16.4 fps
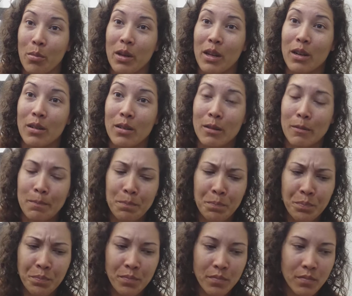meters,
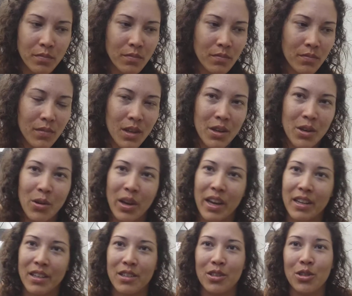you
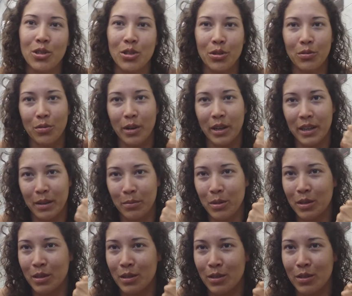can't just shoot right up
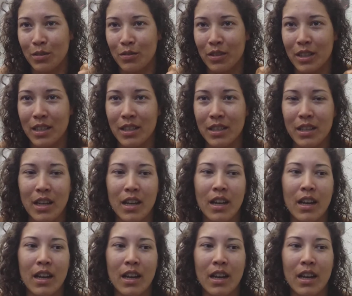to the surface